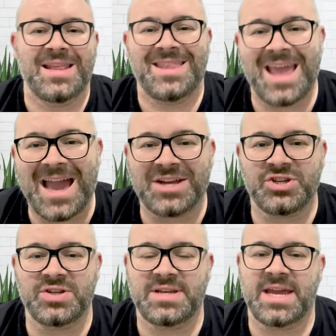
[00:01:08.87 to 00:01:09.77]
the
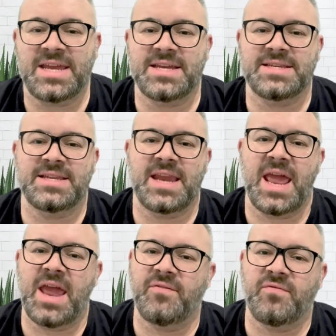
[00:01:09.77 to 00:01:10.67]
action takers,
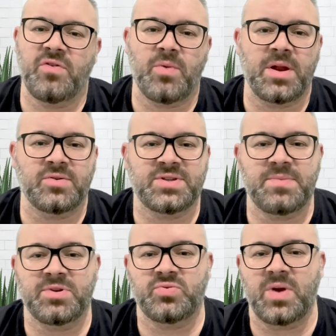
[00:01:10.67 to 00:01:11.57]
and everyone else
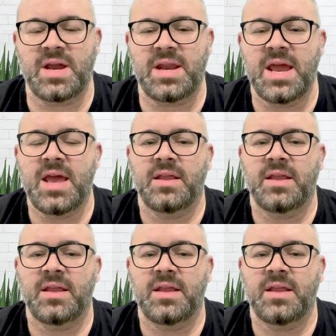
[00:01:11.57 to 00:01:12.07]
in between,